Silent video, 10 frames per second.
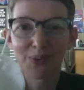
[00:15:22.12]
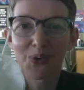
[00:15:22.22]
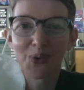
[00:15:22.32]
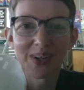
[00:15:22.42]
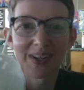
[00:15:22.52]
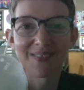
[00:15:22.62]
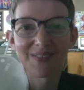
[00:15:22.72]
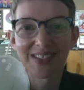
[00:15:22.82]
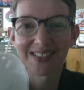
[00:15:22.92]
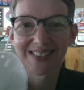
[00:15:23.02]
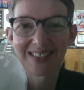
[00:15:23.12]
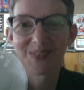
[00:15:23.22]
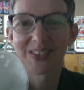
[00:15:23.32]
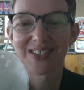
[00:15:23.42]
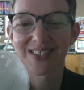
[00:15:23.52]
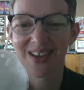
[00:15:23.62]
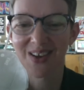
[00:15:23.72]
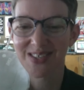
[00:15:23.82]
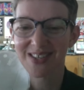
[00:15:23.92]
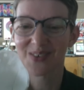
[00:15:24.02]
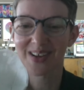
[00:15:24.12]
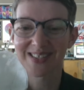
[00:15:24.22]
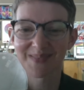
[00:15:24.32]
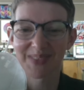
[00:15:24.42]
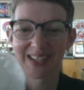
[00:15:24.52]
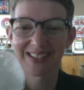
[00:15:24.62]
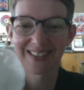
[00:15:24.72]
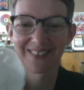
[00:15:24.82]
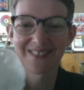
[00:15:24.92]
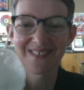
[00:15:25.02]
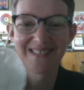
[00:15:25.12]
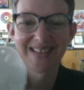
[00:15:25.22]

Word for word: the recording of this, which is so awesome. Thank you.